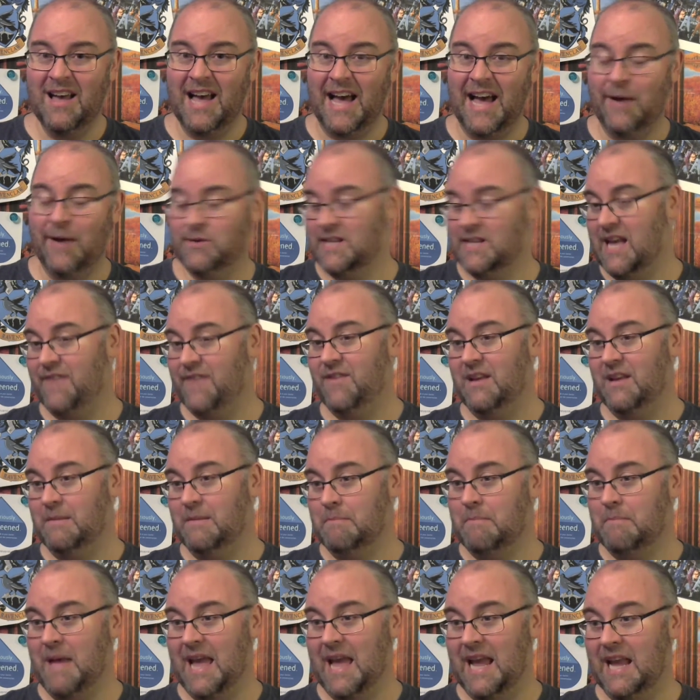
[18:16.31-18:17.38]
I was having
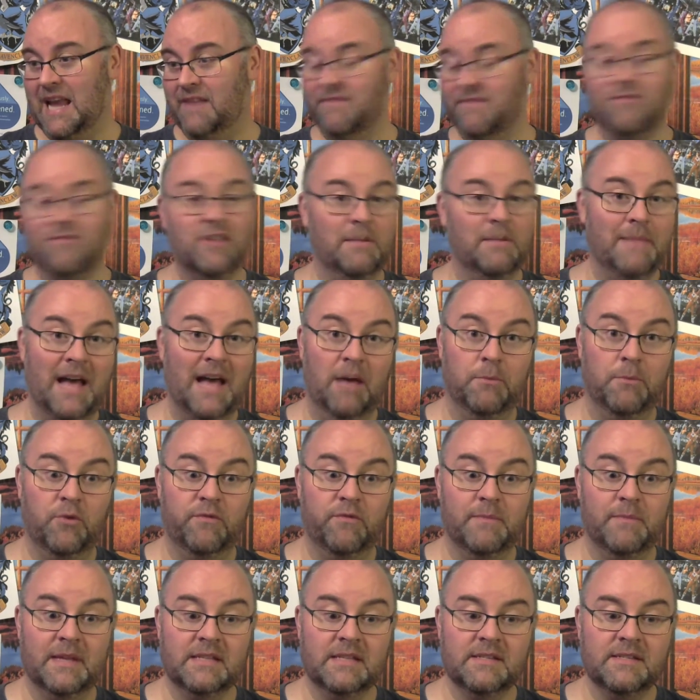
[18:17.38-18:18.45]
pain-free bowel
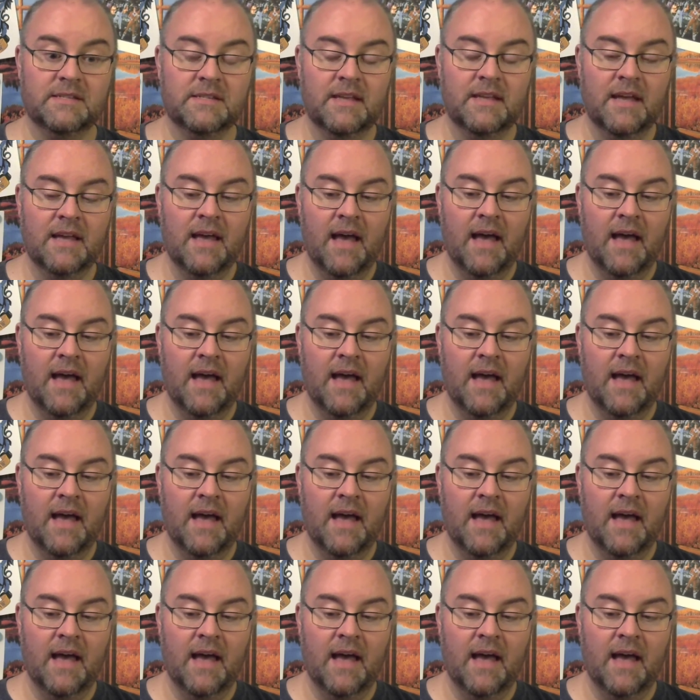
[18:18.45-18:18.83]
movements.